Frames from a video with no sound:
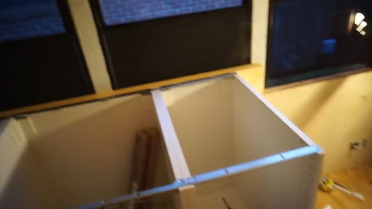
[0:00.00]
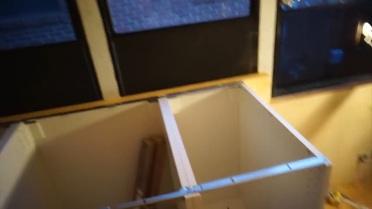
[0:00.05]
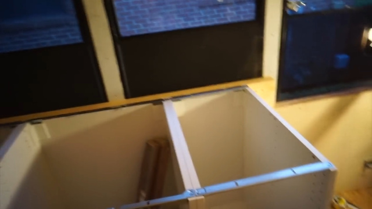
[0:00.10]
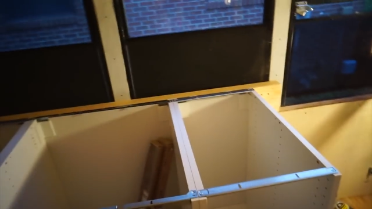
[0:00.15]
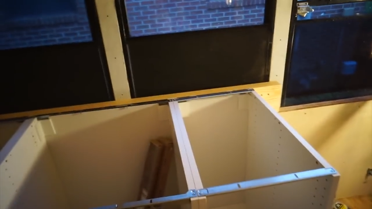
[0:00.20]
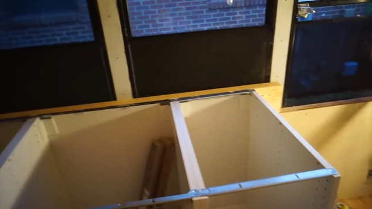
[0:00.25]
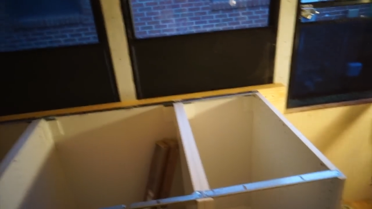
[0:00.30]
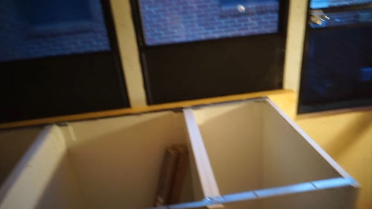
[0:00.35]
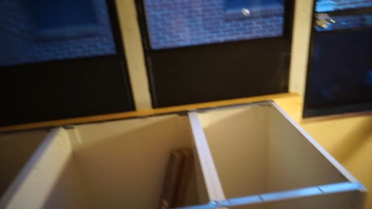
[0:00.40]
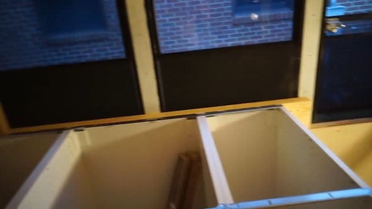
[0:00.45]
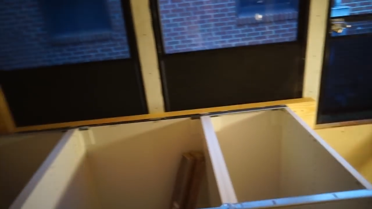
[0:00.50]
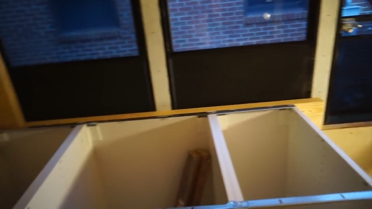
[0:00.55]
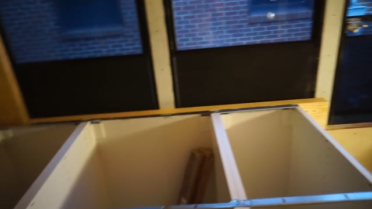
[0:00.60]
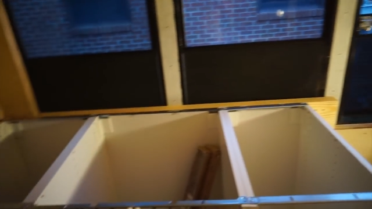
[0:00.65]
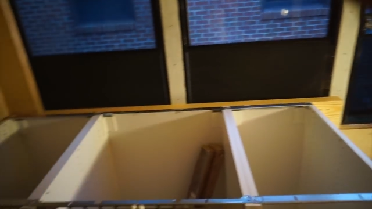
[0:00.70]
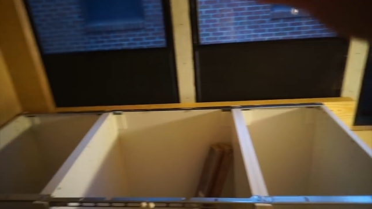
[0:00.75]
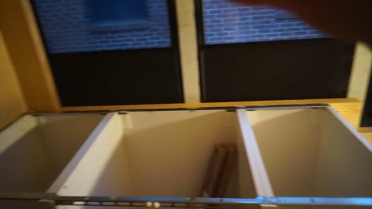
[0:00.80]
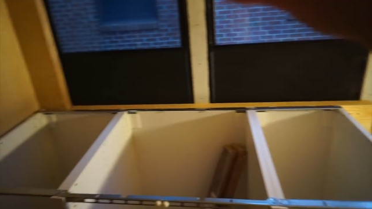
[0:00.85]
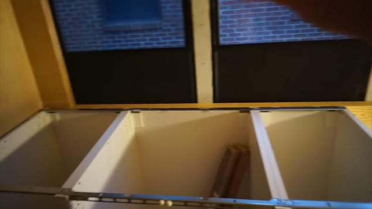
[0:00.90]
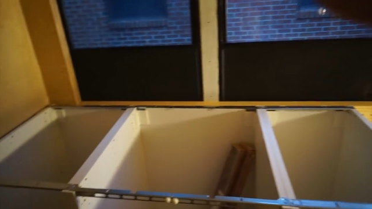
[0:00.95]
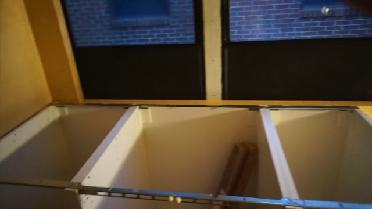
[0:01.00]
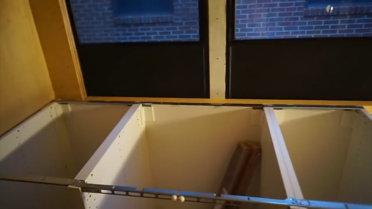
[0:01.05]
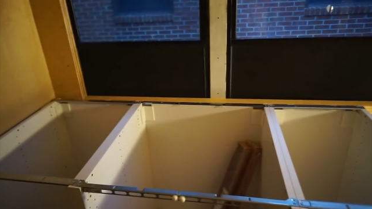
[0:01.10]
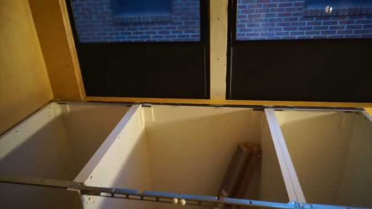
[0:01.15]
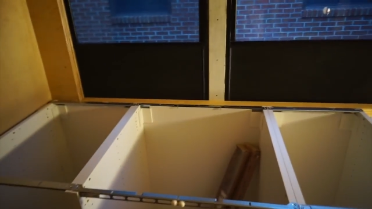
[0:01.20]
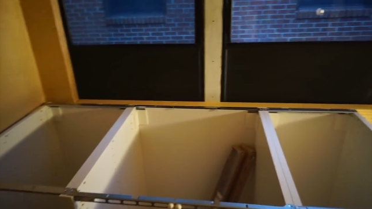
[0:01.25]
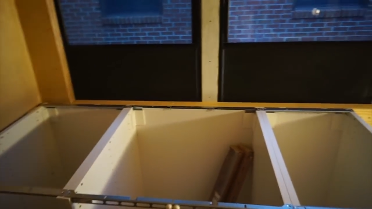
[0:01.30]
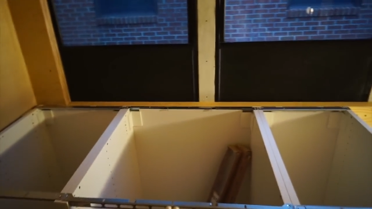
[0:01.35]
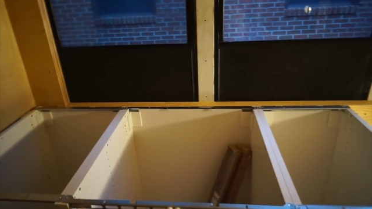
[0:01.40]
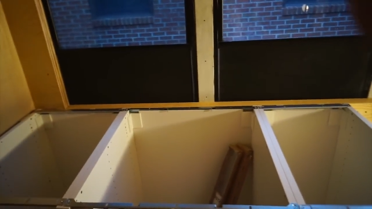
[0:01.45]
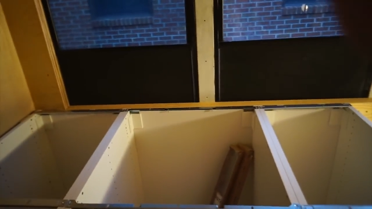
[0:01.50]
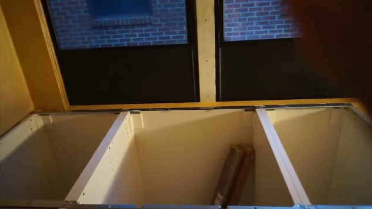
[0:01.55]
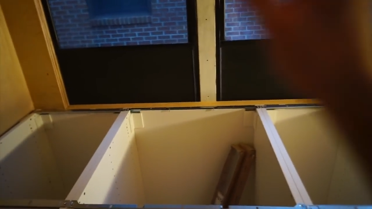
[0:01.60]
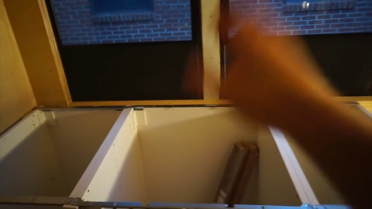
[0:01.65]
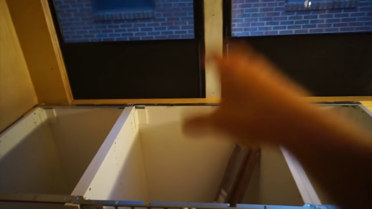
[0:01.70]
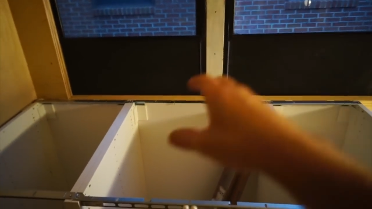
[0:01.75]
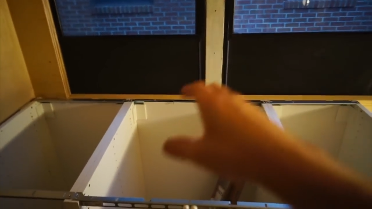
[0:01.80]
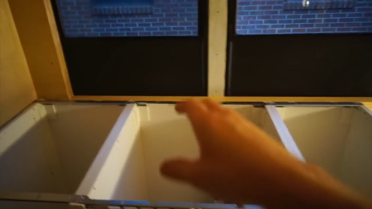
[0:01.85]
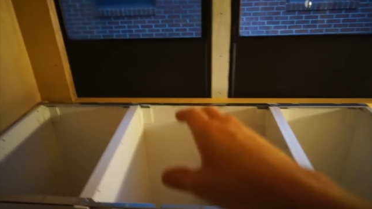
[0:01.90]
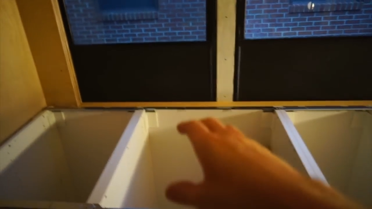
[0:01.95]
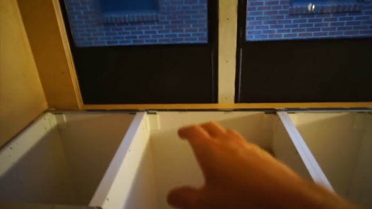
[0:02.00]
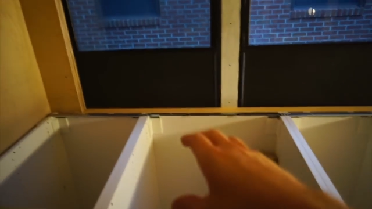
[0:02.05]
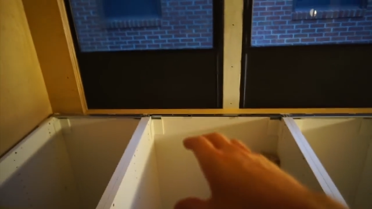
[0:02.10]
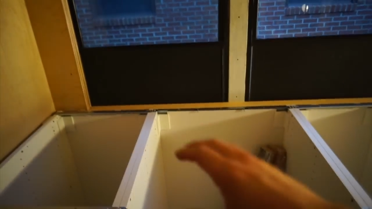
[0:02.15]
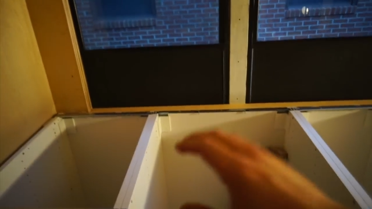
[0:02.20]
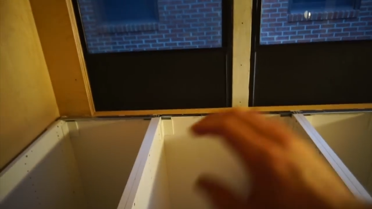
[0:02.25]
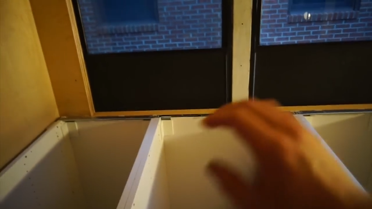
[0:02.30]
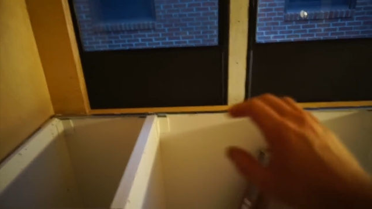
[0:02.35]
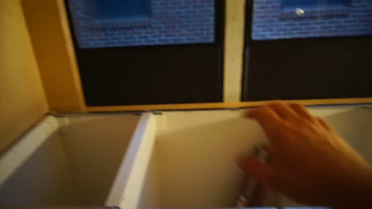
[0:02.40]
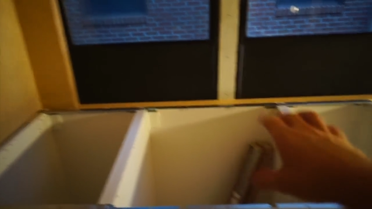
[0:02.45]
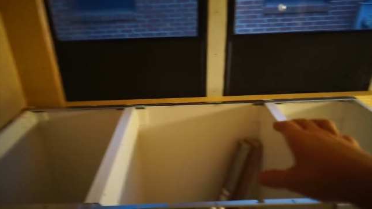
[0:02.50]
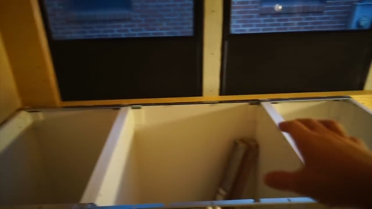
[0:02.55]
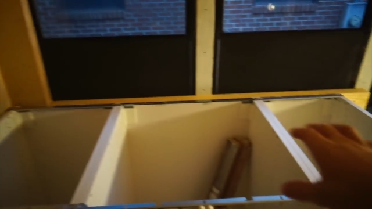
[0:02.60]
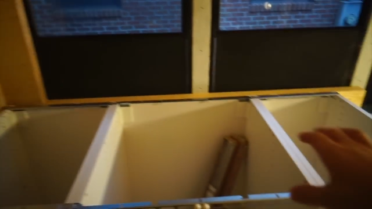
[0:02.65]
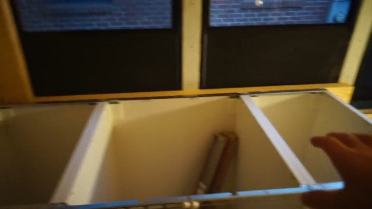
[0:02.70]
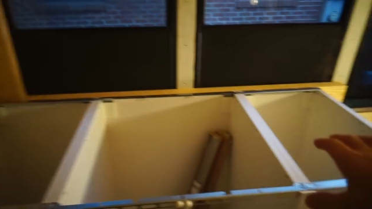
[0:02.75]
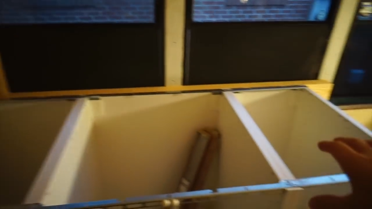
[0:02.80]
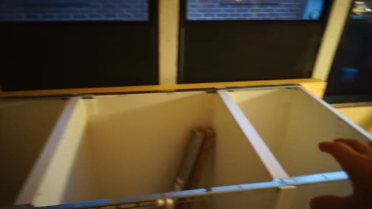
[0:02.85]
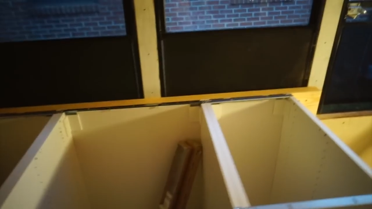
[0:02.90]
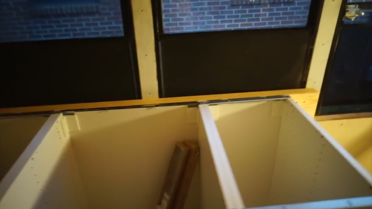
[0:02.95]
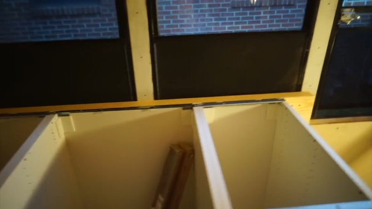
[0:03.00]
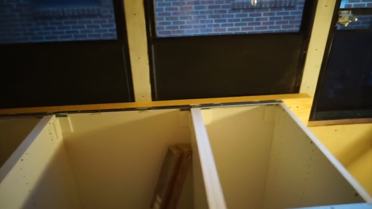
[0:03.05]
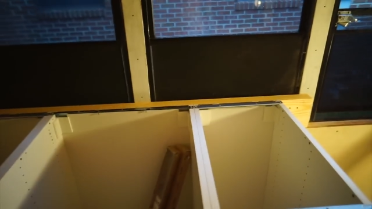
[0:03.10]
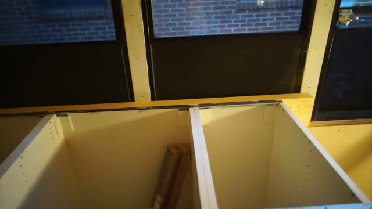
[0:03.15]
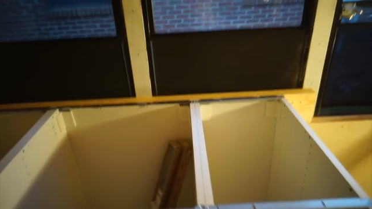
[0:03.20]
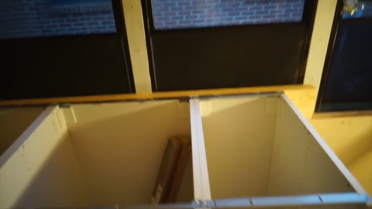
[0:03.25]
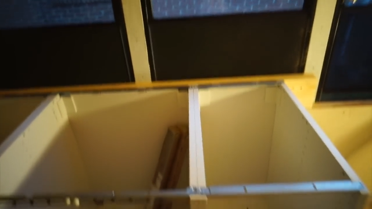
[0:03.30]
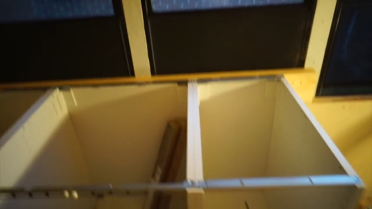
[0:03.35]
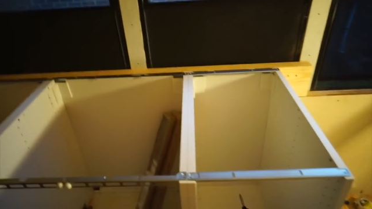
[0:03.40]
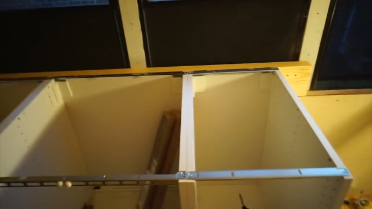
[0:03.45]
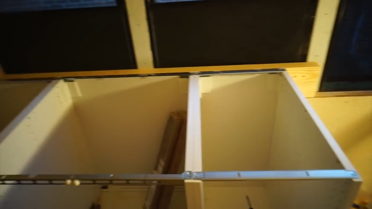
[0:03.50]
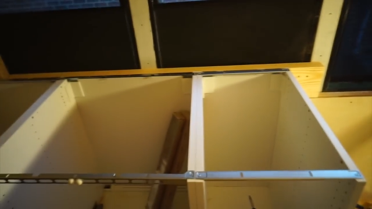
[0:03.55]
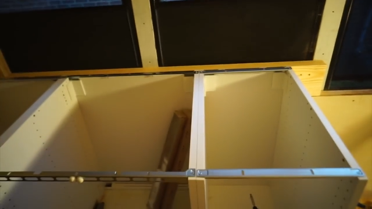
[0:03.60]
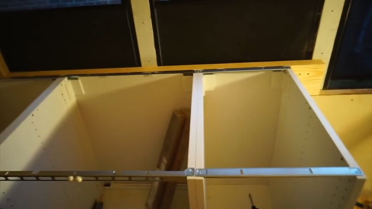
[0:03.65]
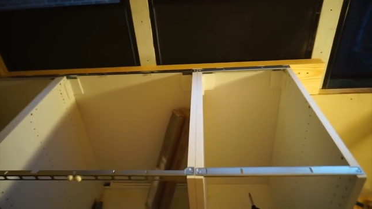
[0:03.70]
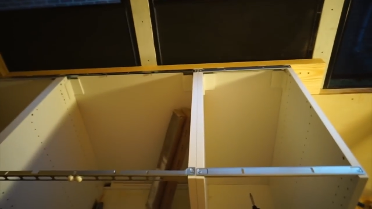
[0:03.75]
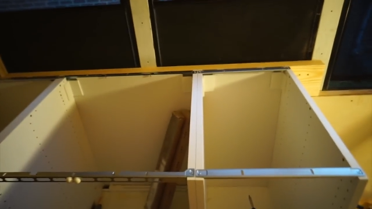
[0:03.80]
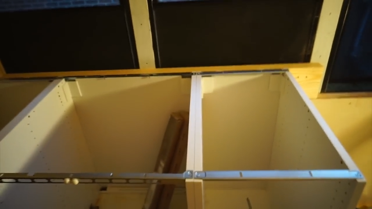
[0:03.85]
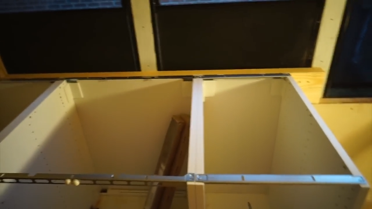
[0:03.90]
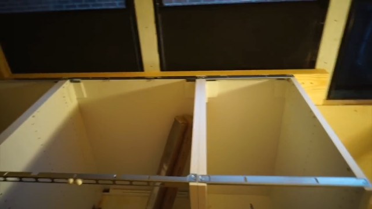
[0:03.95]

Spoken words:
Nobody's mouth can be seen.